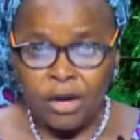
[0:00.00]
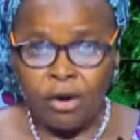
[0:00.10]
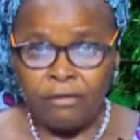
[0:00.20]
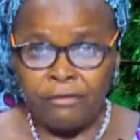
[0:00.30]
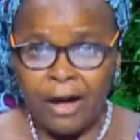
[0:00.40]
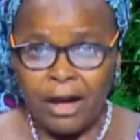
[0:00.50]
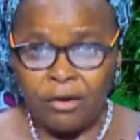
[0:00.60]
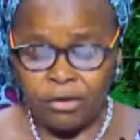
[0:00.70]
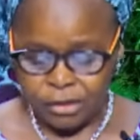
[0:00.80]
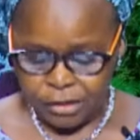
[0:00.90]
He offers
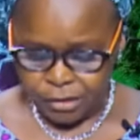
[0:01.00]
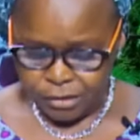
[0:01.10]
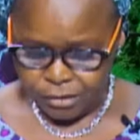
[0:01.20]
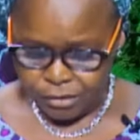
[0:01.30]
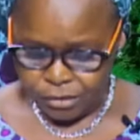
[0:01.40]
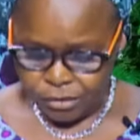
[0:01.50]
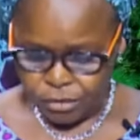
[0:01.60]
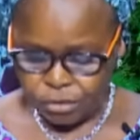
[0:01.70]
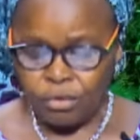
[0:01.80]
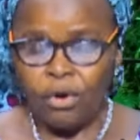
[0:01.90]
us
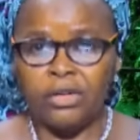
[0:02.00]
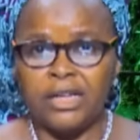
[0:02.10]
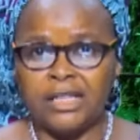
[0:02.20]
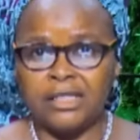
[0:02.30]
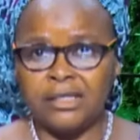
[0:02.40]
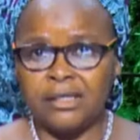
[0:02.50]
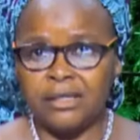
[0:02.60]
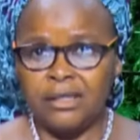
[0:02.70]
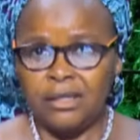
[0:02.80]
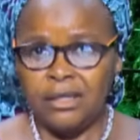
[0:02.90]
to others,
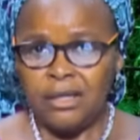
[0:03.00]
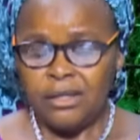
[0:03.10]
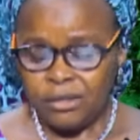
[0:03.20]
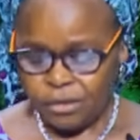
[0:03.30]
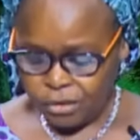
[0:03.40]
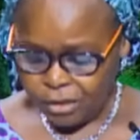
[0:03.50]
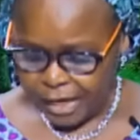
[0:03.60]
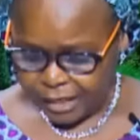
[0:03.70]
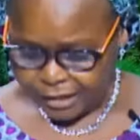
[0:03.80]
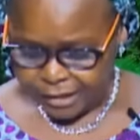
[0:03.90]
so
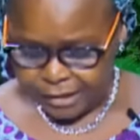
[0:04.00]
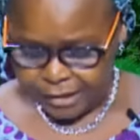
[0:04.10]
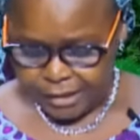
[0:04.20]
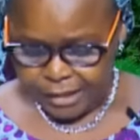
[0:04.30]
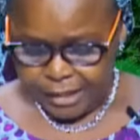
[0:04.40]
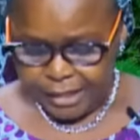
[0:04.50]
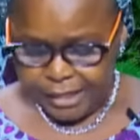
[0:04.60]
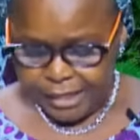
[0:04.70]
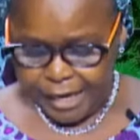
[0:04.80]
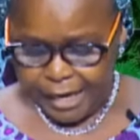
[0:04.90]
that
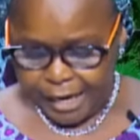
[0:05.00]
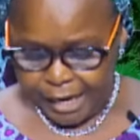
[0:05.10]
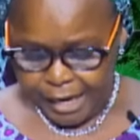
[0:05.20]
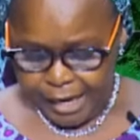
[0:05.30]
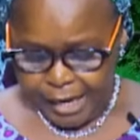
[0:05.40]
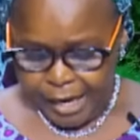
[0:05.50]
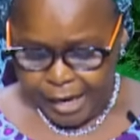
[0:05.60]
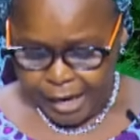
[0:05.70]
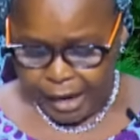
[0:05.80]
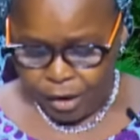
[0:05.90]
they
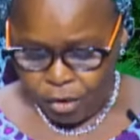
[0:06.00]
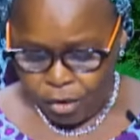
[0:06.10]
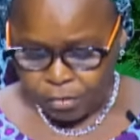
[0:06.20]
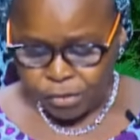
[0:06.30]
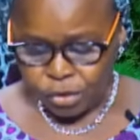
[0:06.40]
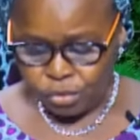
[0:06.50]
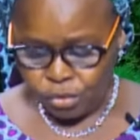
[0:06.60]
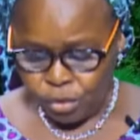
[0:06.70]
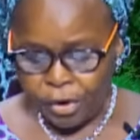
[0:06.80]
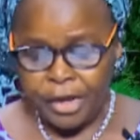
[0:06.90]
can come to
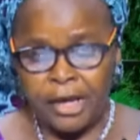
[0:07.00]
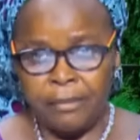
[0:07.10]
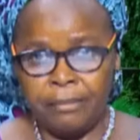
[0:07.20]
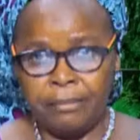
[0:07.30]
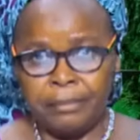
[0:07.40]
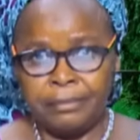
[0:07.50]
know Him.